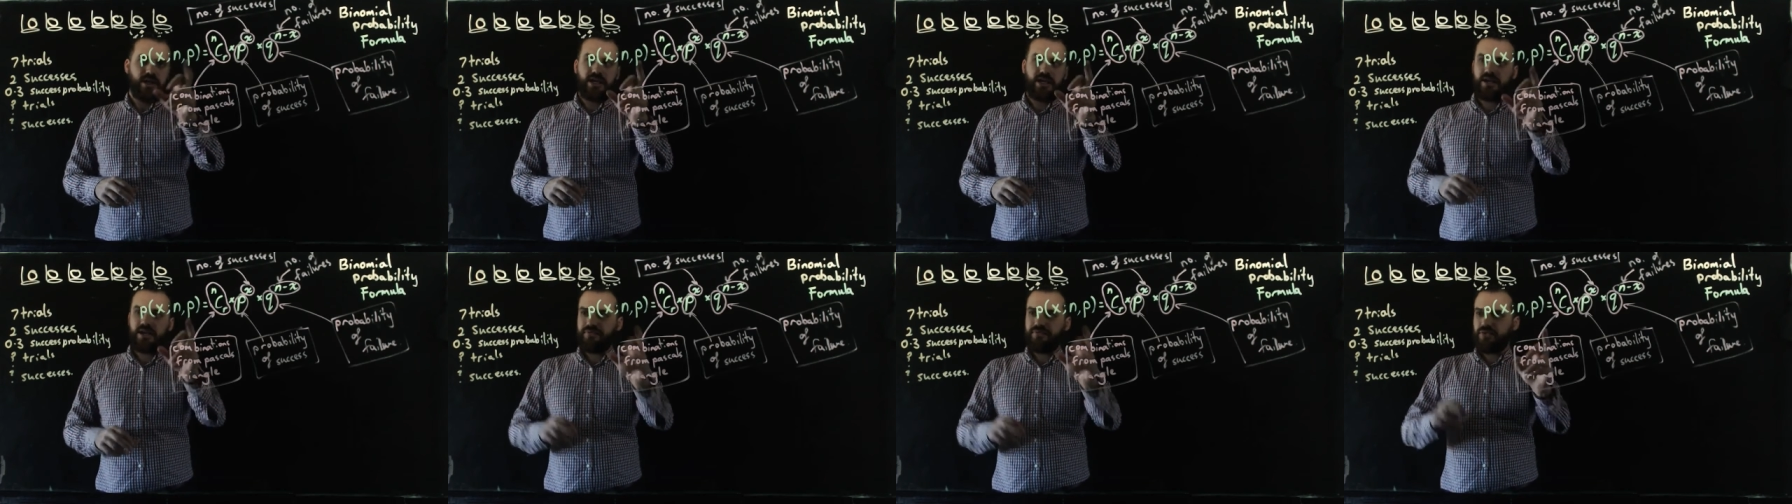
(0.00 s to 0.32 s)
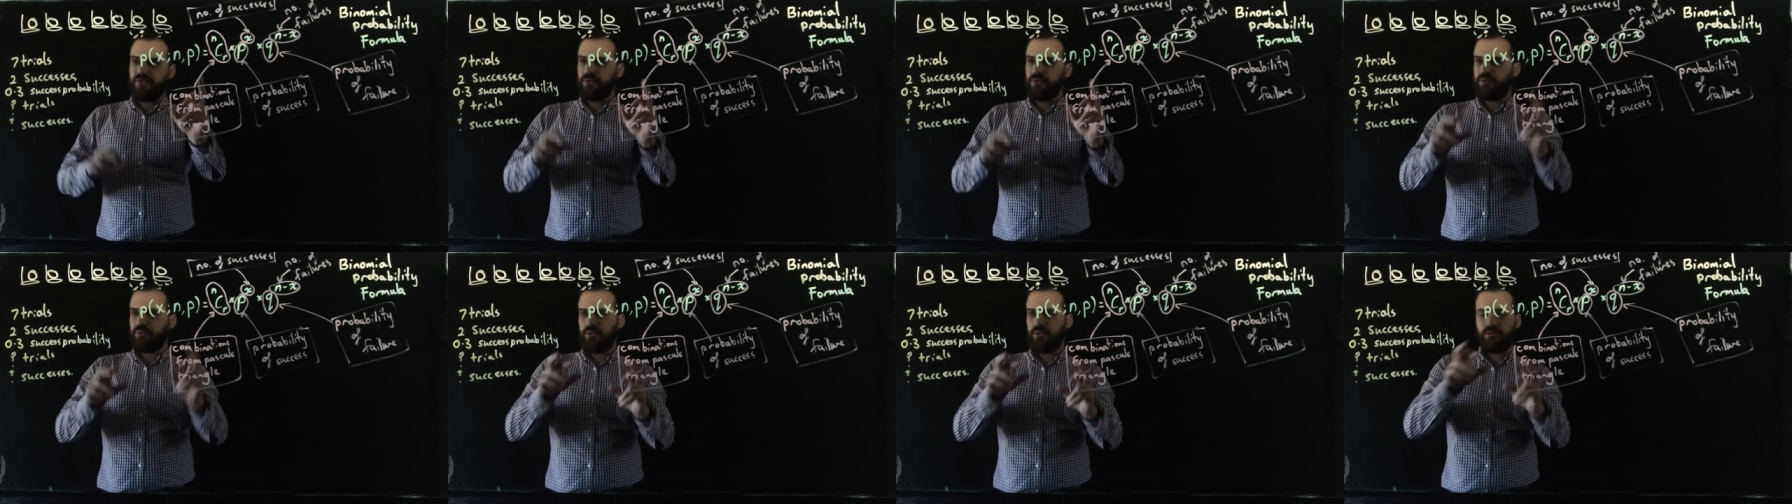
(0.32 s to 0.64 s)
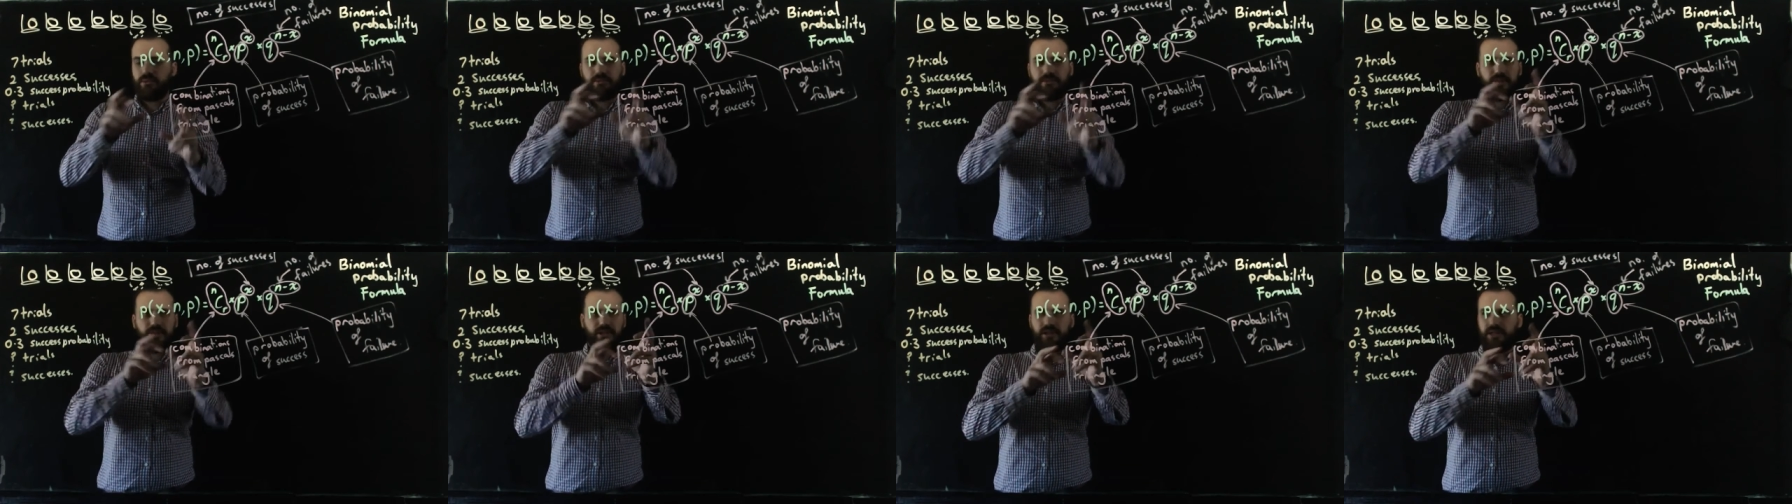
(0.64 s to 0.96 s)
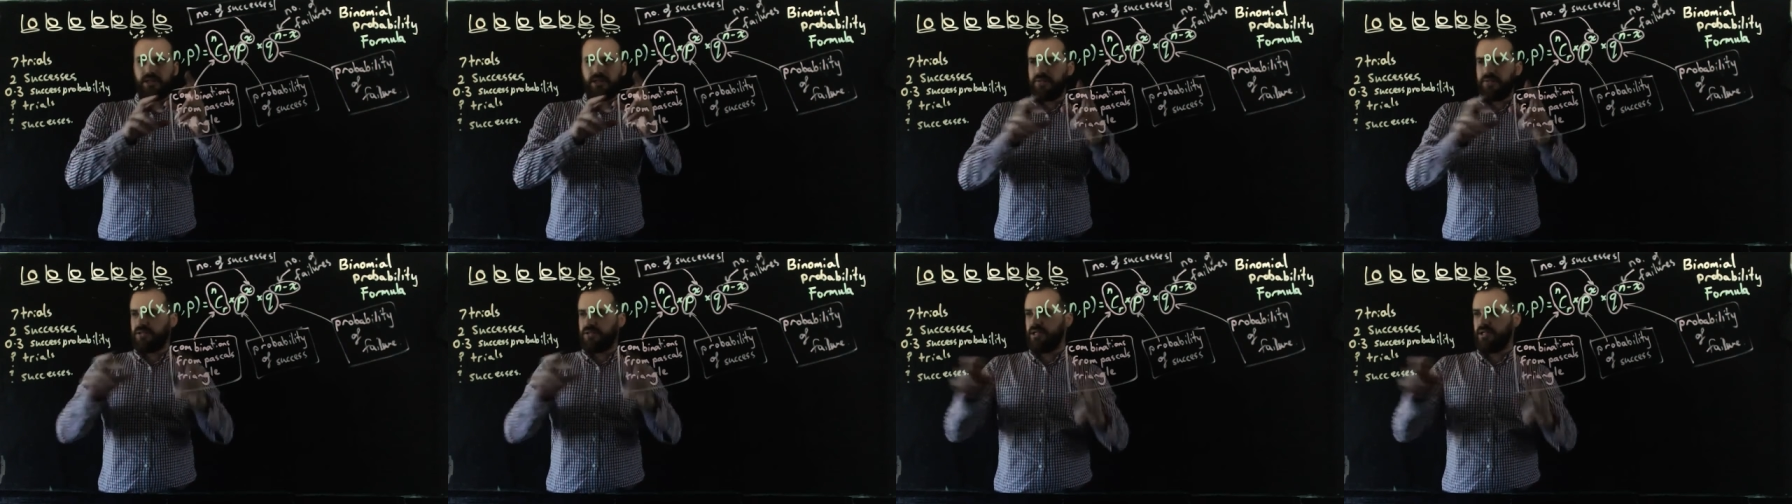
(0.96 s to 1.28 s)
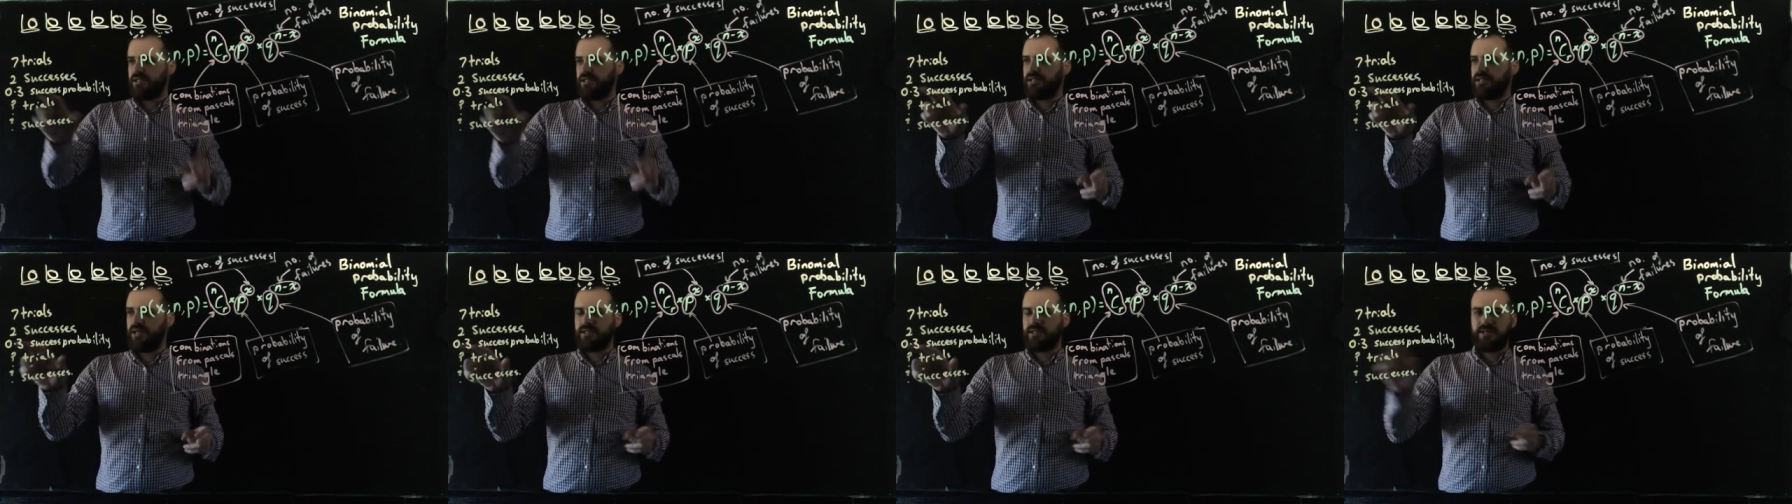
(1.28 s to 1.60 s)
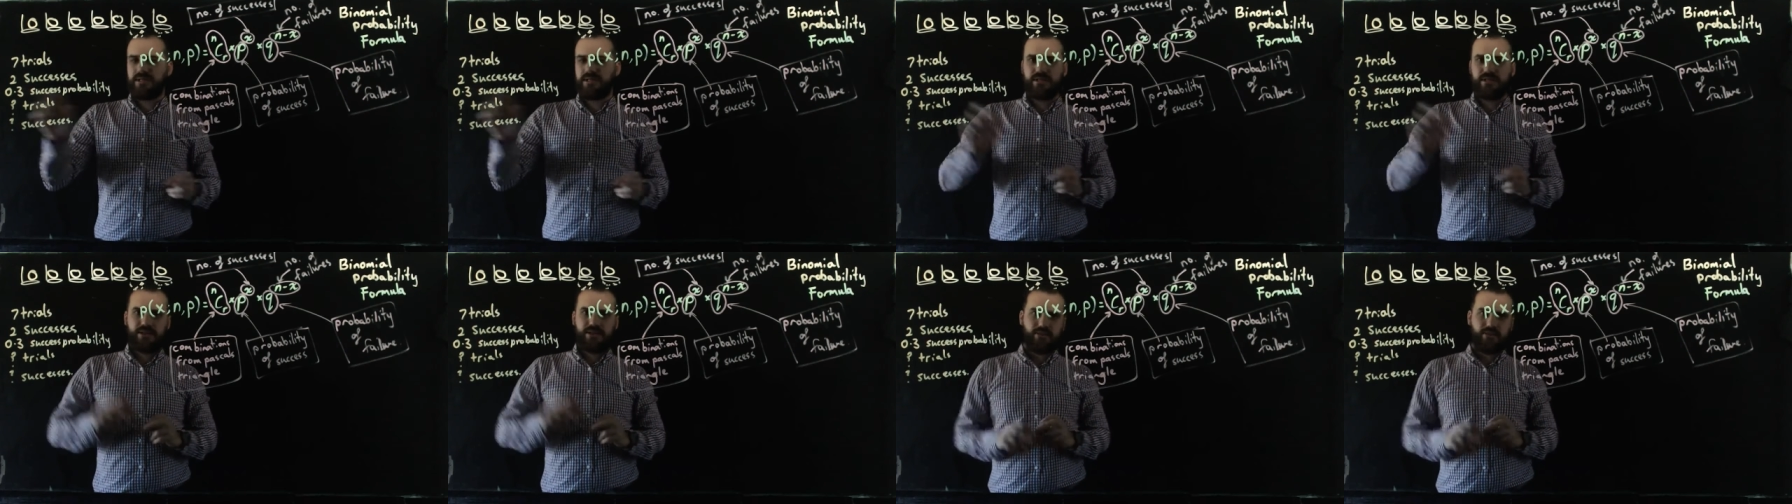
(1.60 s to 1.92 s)
if the probability of
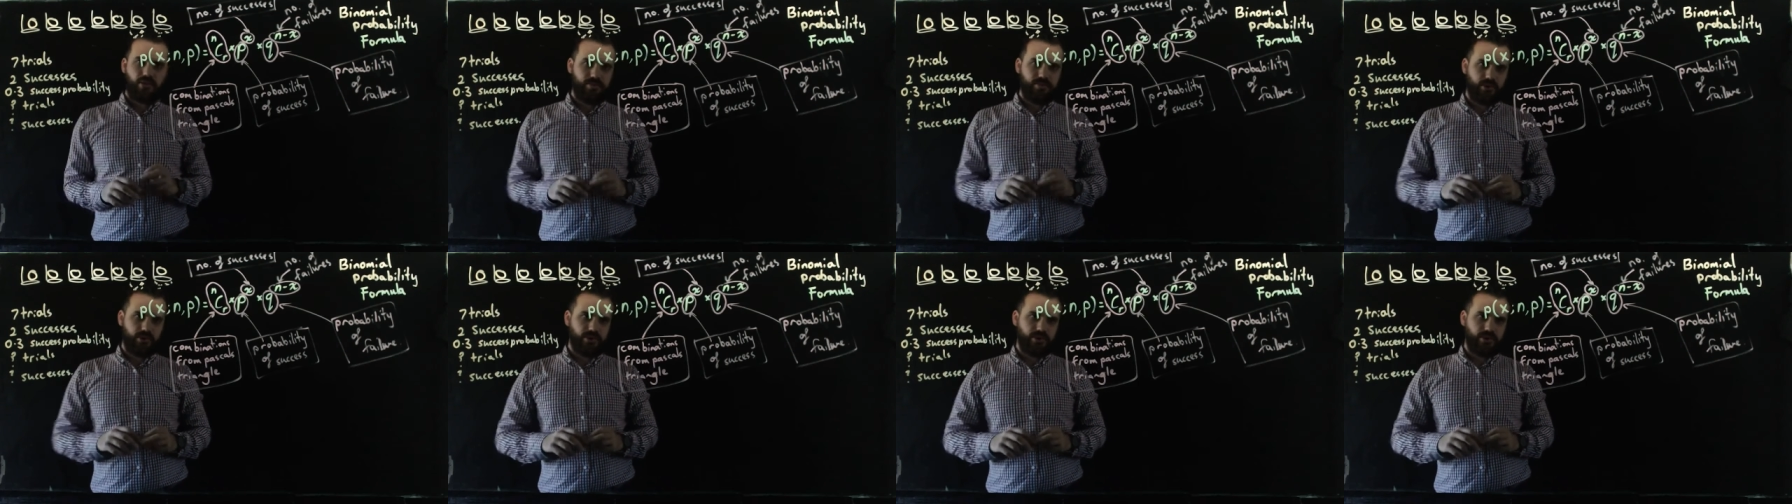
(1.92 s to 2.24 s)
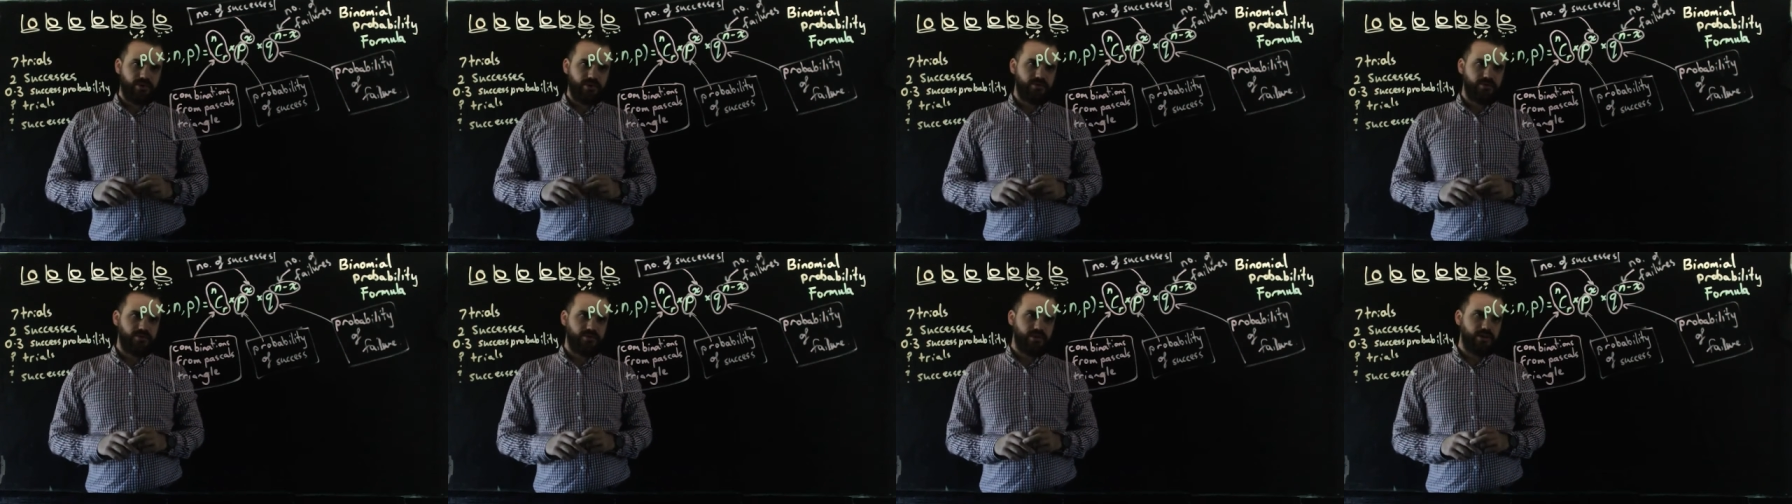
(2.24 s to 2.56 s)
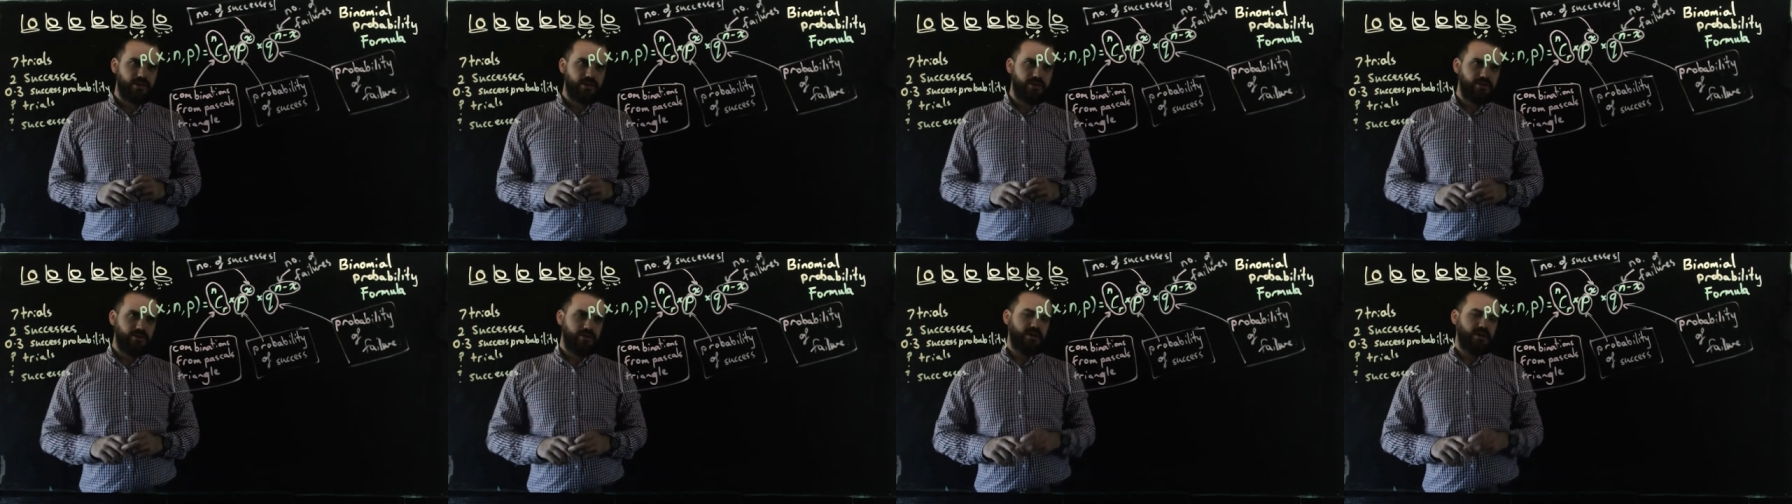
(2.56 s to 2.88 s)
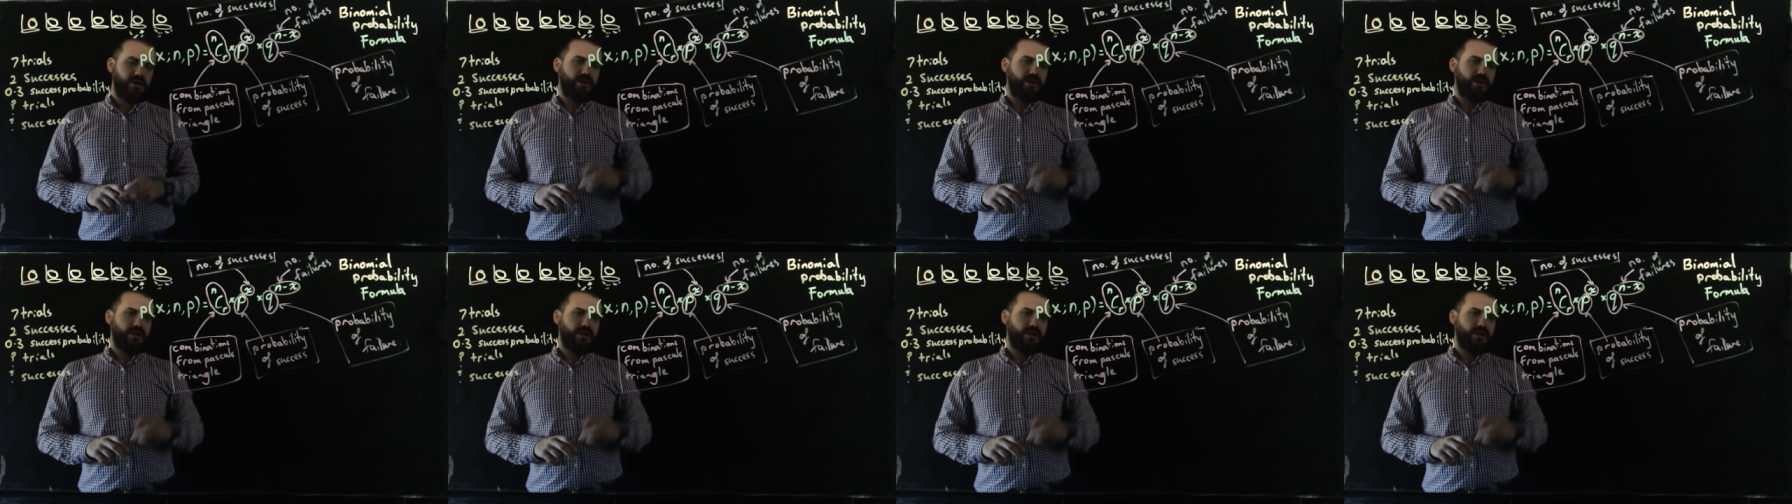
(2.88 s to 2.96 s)
success is 0.3,